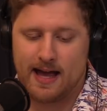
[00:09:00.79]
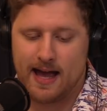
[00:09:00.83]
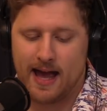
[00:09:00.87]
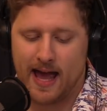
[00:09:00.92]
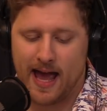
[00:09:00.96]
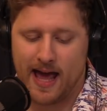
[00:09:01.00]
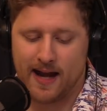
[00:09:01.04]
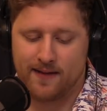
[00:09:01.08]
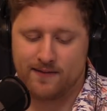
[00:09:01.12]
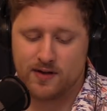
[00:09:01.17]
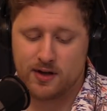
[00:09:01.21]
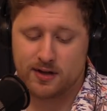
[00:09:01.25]

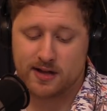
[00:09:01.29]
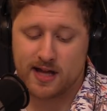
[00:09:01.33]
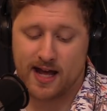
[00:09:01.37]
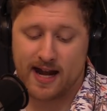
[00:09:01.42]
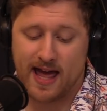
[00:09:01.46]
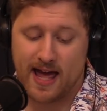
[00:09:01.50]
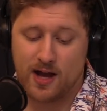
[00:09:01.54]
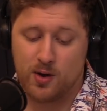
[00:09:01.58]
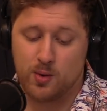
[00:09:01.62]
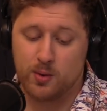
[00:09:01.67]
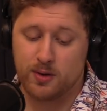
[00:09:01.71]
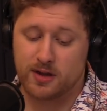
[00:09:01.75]
And if you said,
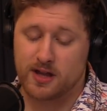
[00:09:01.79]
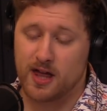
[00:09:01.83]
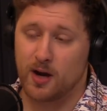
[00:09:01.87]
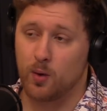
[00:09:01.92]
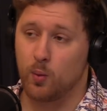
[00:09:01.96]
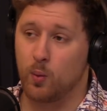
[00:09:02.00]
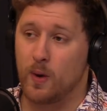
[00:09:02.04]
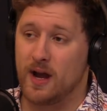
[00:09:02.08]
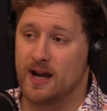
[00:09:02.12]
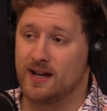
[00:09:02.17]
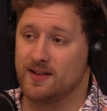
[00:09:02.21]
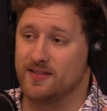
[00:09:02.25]
hey, who's going to
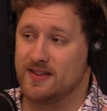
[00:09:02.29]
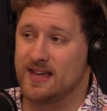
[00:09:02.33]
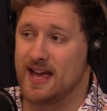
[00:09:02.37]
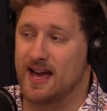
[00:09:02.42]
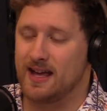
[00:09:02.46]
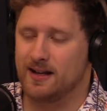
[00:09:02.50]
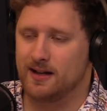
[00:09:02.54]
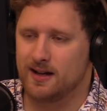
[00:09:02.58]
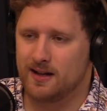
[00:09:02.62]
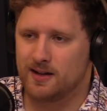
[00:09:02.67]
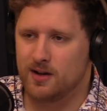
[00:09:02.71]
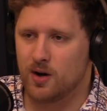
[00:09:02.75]
win at the
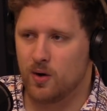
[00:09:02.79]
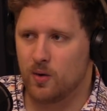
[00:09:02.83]
end?